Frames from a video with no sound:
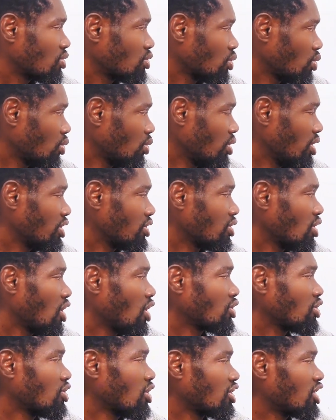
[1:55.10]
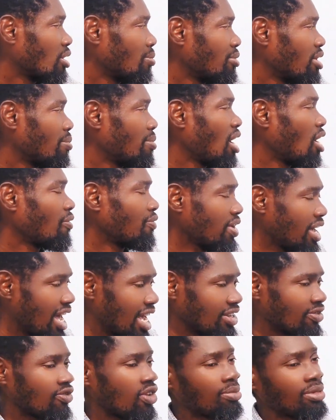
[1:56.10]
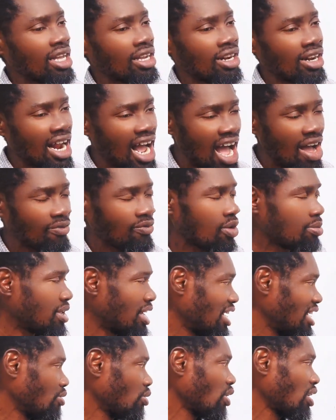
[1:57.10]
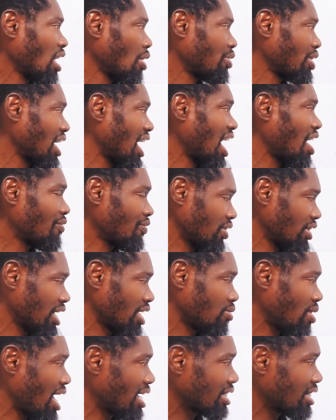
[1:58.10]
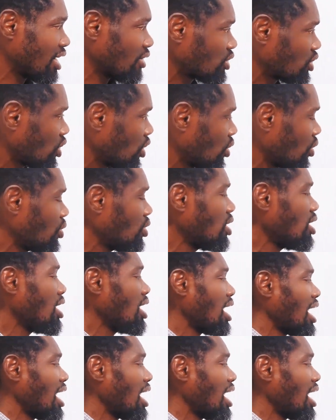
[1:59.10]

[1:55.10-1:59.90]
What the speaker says: 2 is also not a member of x from the graph, from the inequality that we have here right now. So